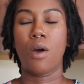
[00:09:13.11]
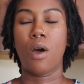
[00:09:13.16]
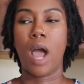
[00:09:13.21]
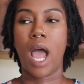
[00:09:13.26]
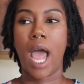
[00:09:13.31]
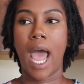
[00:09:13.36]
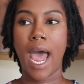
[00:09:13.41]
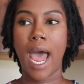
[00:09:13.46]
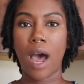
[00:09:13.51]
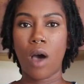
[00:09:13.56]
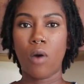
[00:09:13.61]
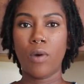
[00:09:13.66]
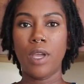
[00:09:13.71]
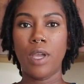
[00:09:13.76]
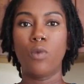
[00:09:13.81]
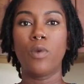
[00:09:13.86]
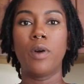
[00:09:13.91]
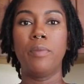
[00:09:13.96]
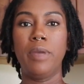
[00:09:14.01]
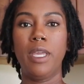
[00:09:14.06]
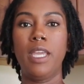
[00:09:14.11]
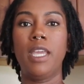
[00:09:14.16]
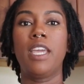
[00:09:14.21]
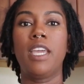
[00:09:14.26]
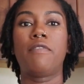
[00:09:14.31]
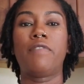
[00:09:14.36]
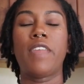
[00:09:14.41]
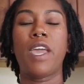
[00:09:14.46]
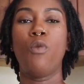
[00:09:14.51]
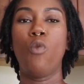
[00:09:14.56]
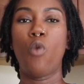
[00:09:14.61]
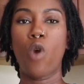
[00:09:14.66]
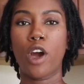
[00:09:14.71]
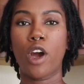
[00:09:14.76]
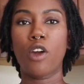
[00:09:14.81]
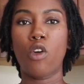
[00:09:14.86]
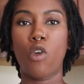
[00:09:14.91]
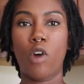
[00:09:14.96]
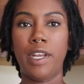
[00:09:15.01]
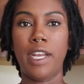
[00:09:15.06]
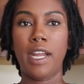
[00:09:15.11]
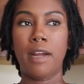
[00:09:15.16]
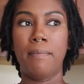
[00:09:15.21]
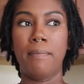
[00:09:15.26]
how it would be if they weren't on their